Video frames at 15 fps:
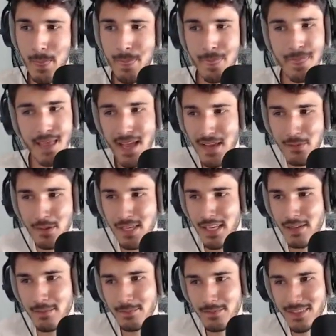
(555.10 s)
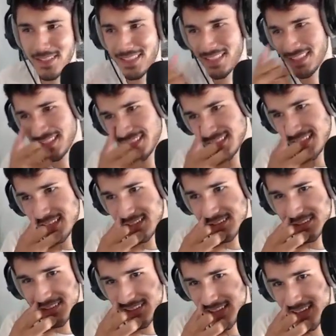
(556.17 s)
Nah, we're dead. See ya.
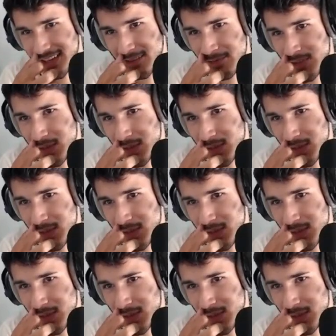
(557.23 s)
Yeah.